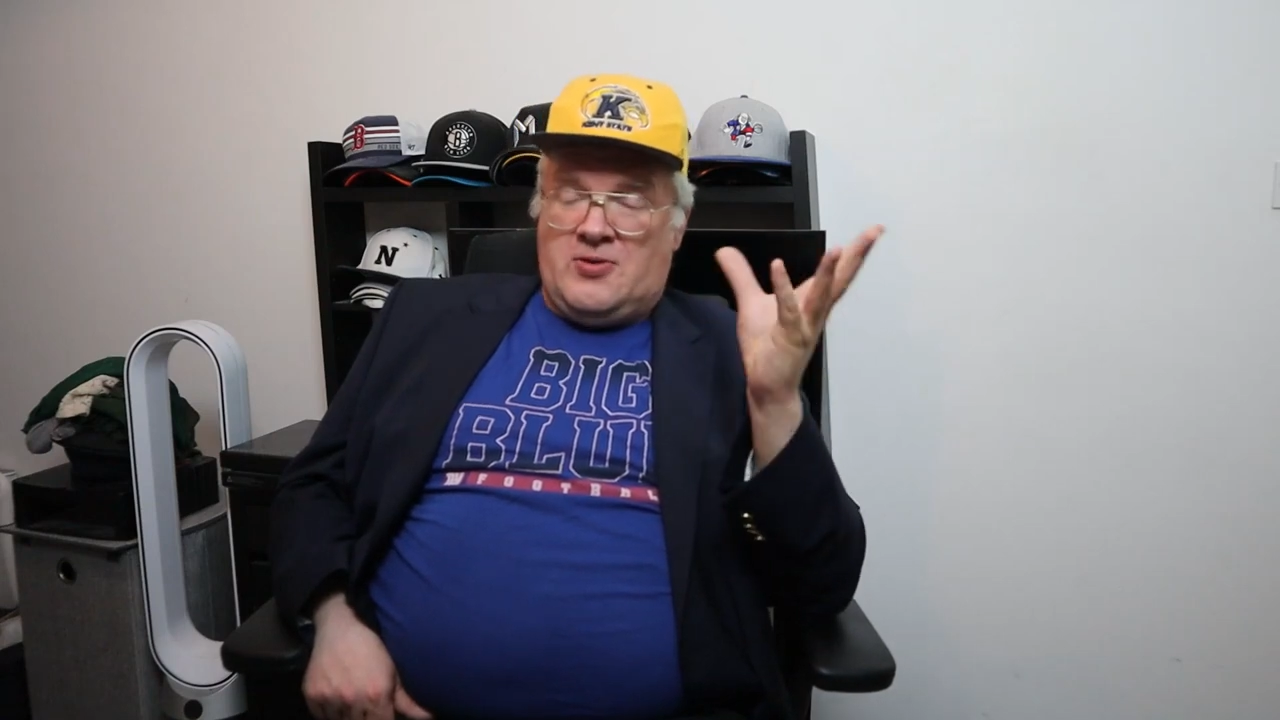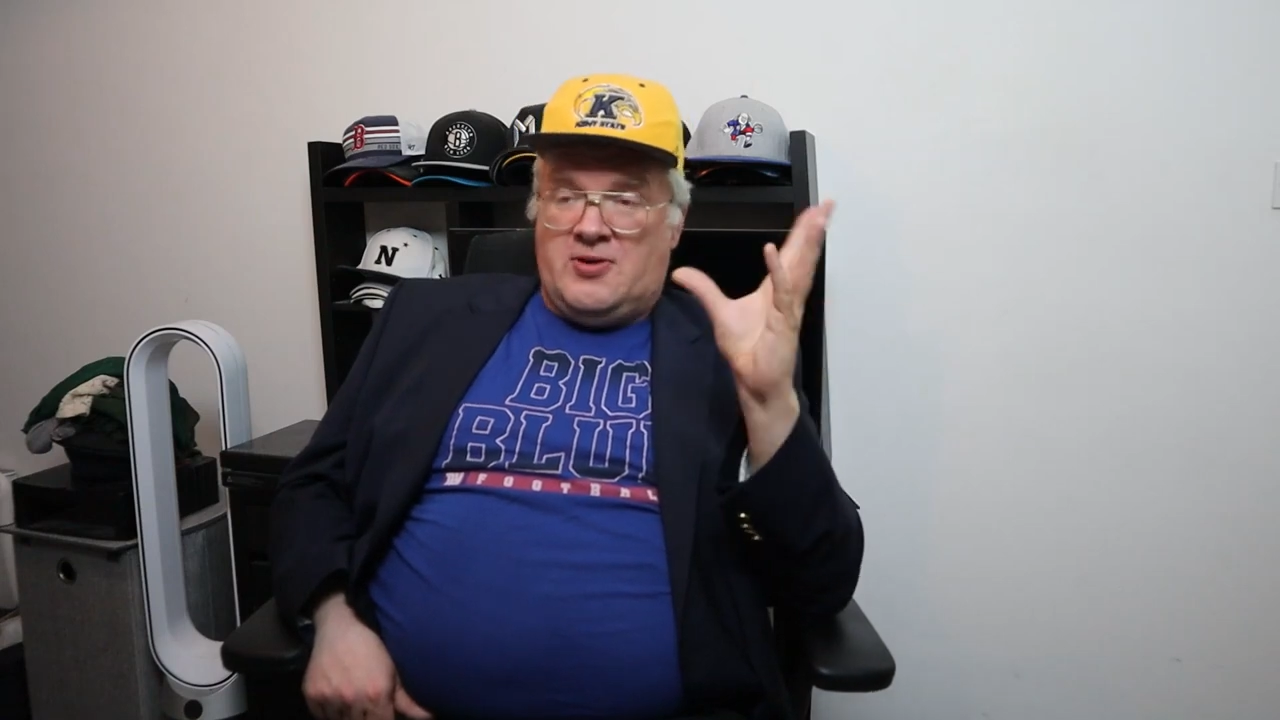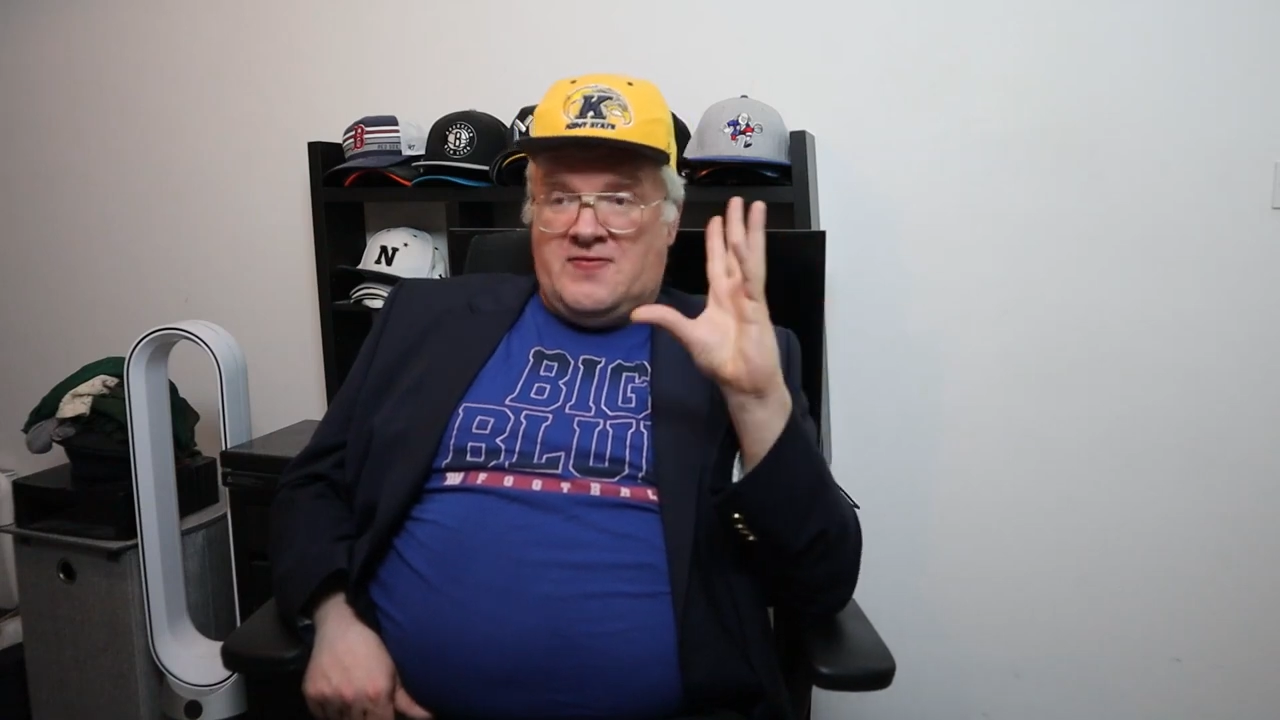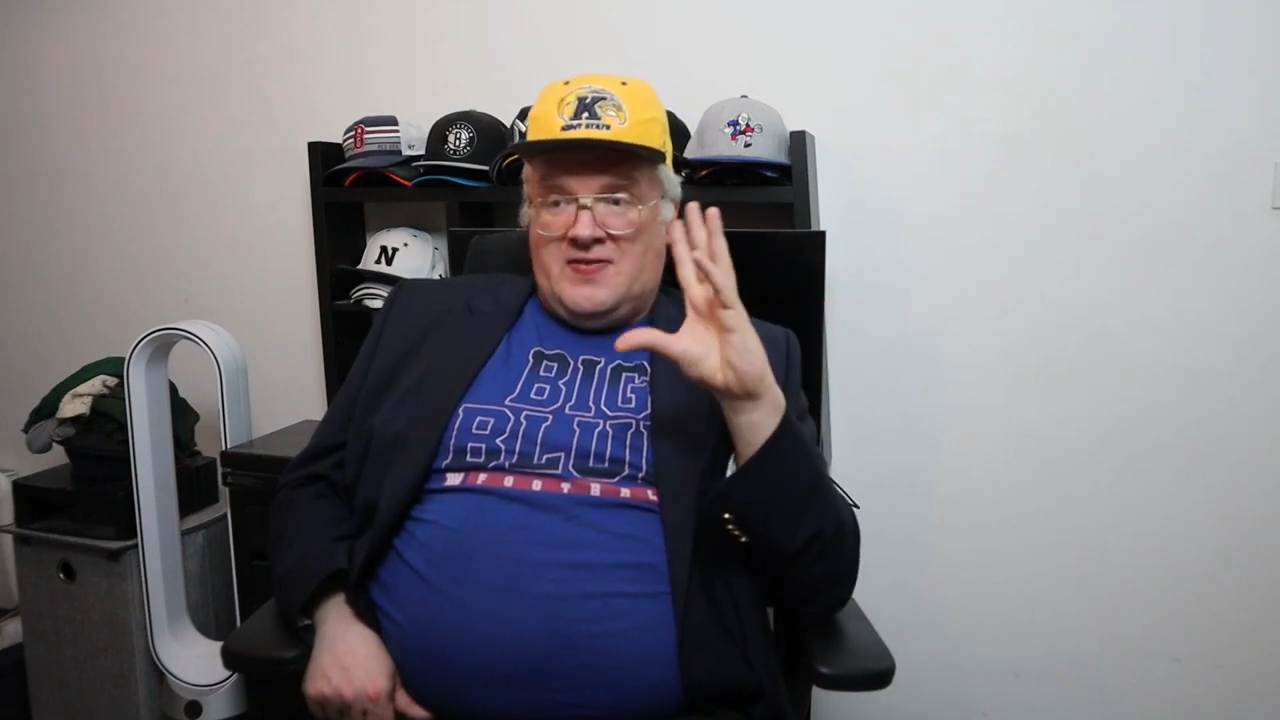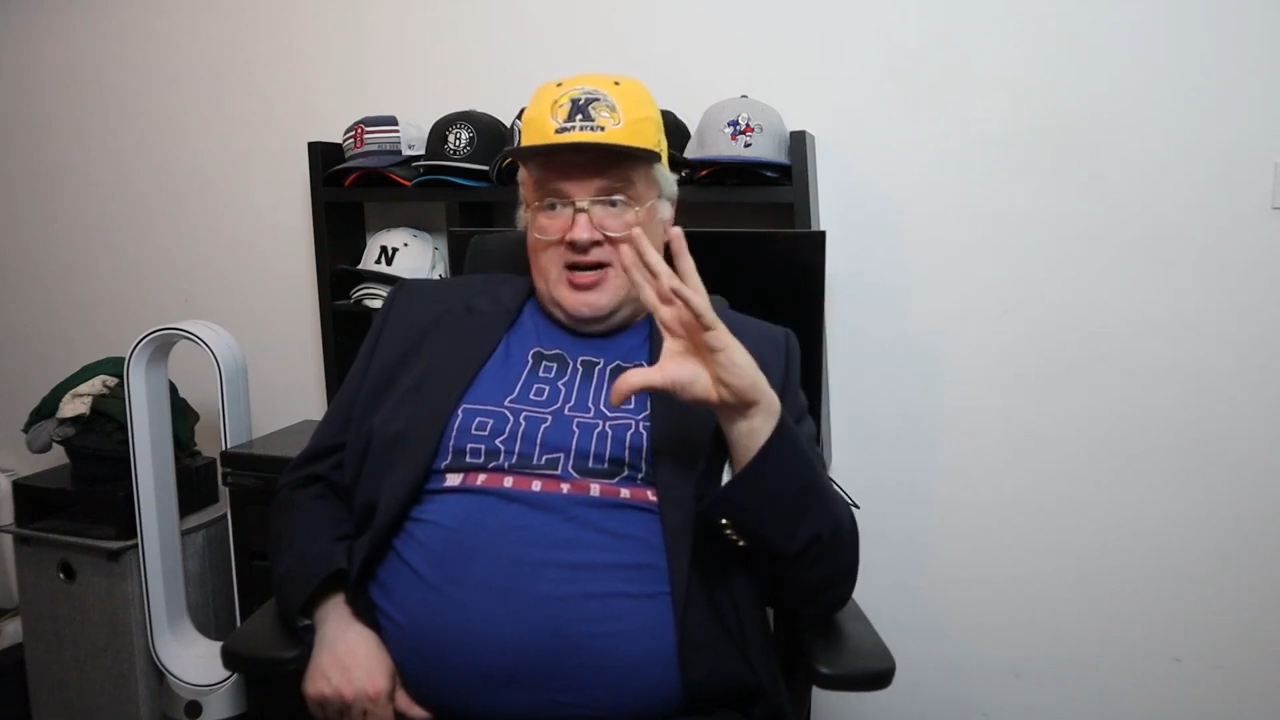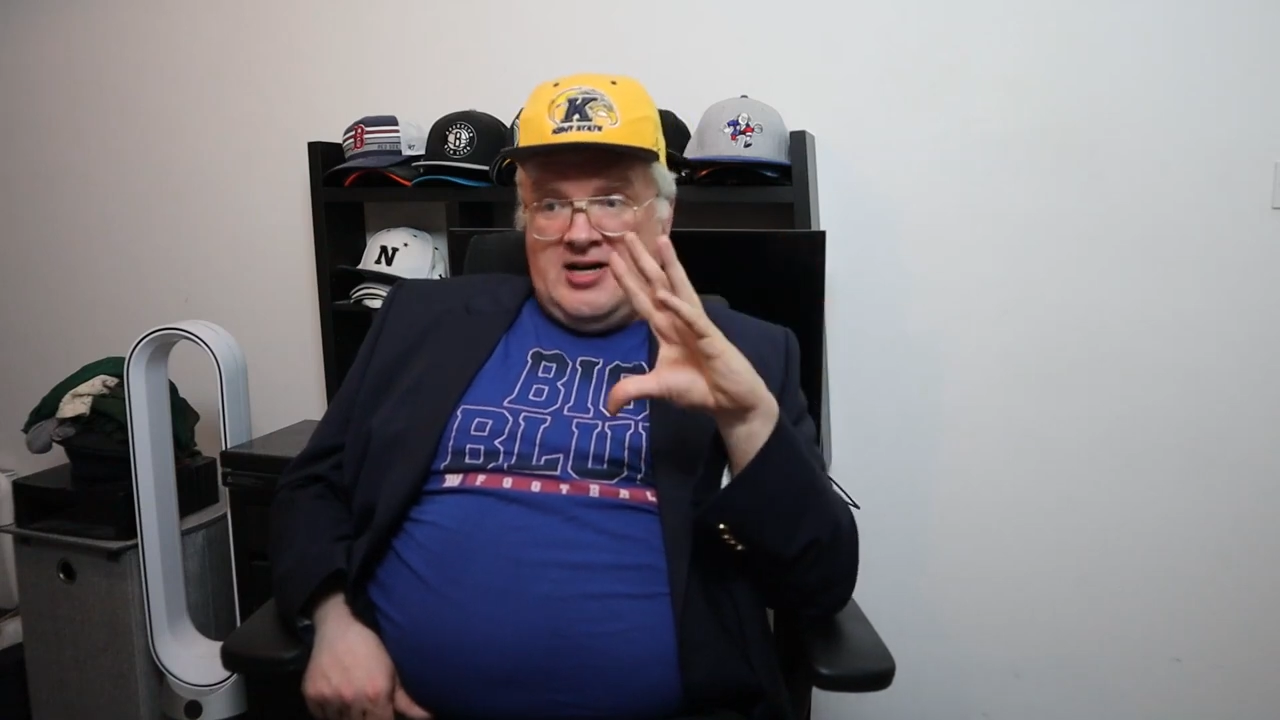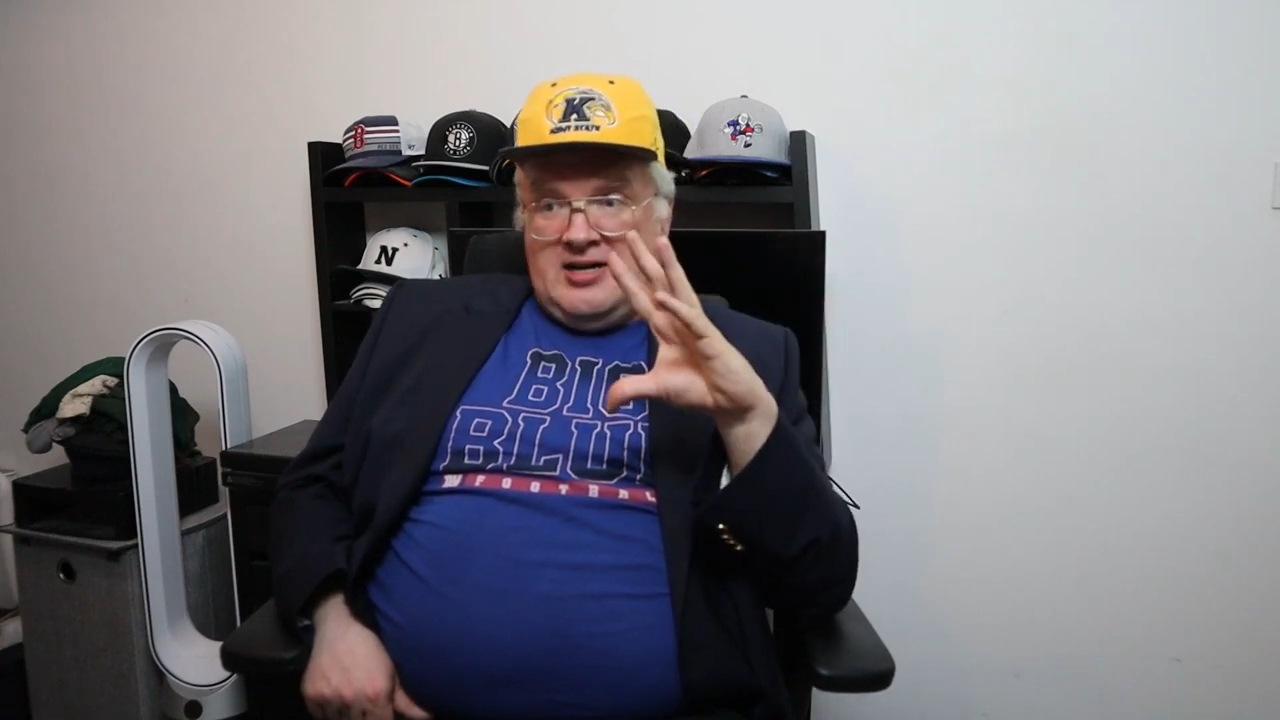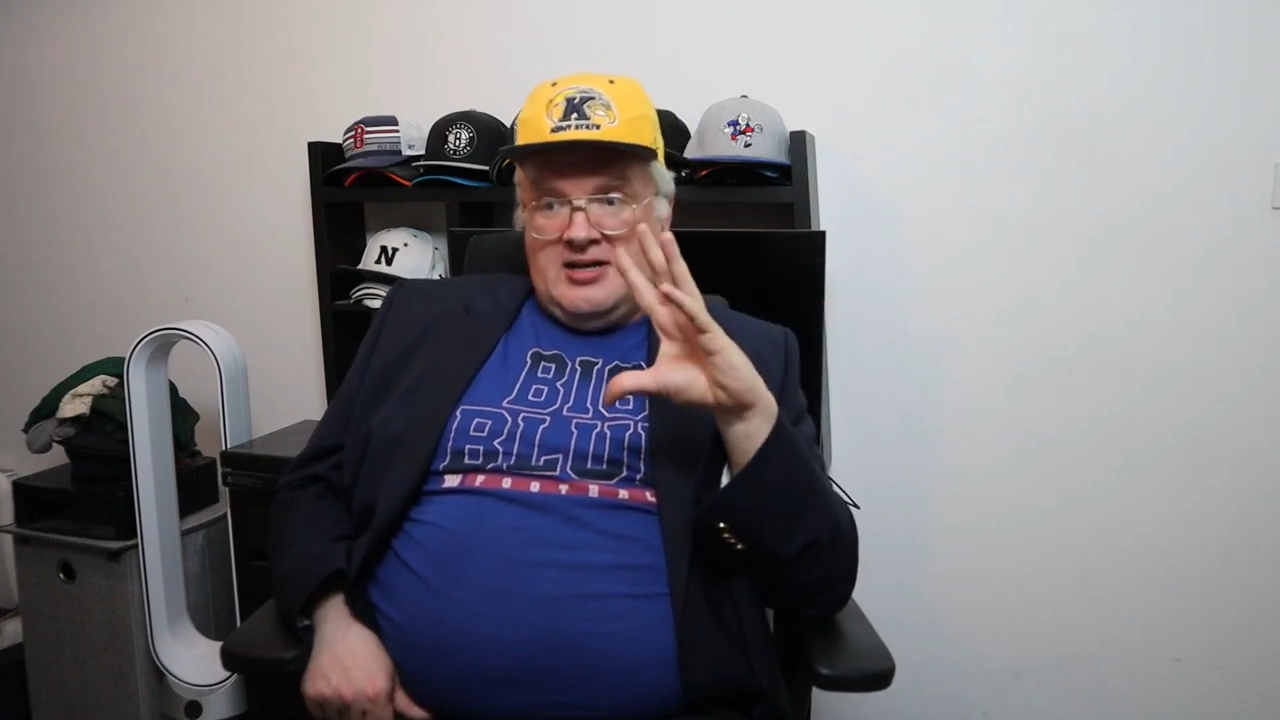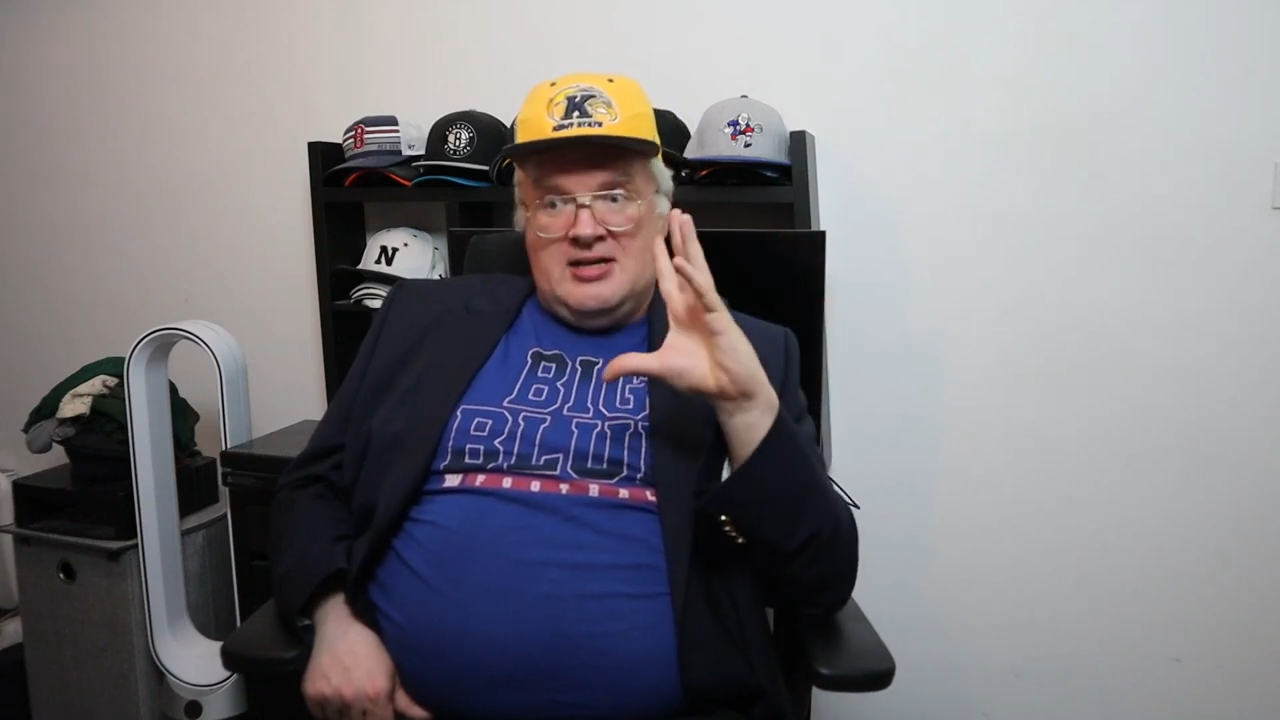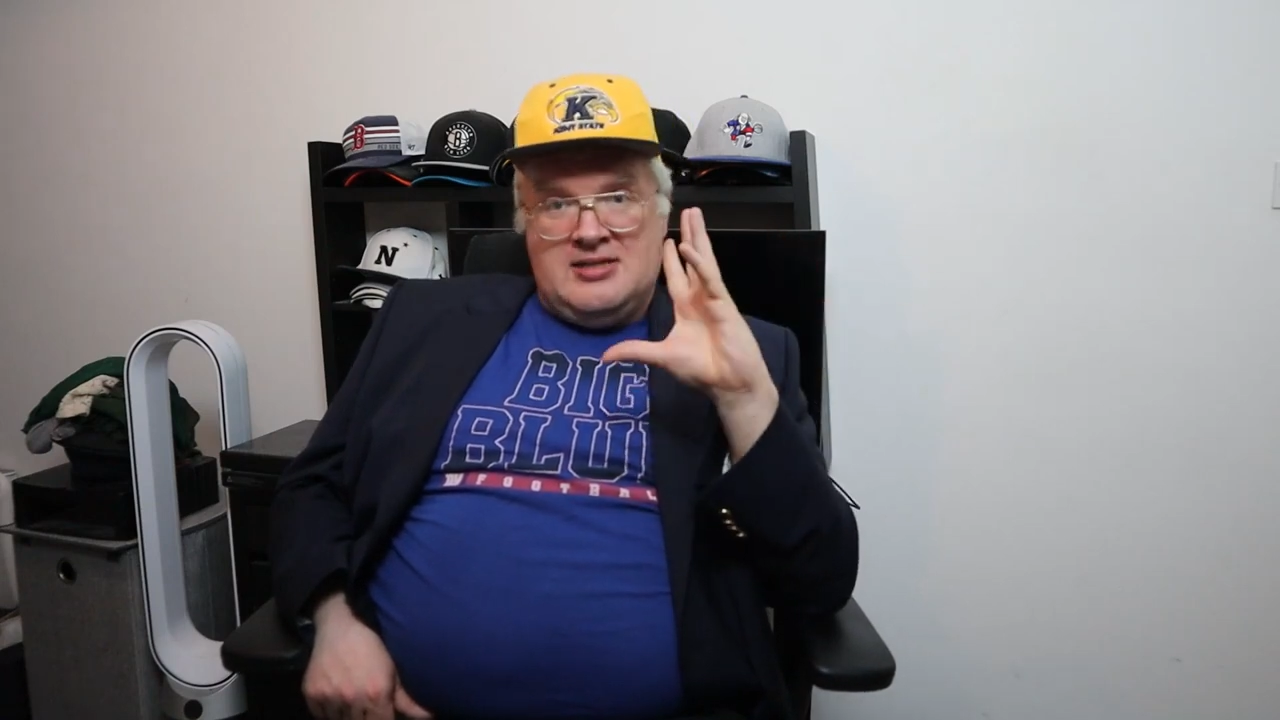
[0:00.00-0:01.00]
a quarterfinal